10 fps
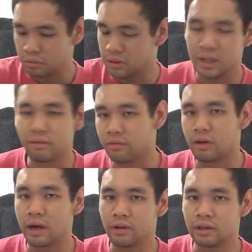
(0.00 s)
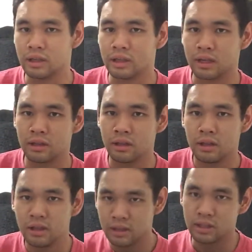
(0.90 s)
it will never fire anything like
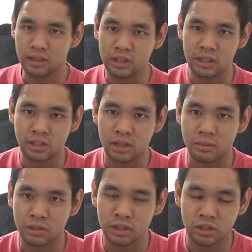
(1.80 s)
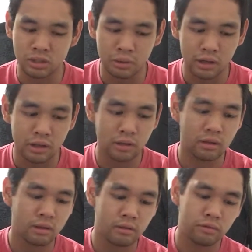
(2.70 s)
that Denix Thompson I just bought
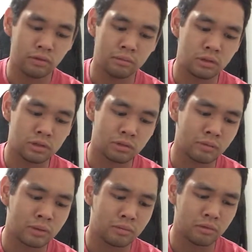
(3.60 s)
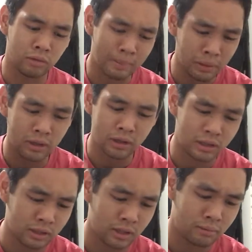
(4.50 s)
from US Replica
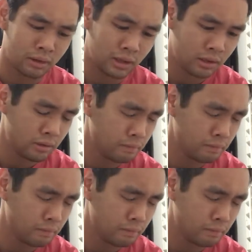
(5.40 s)
Gun Company.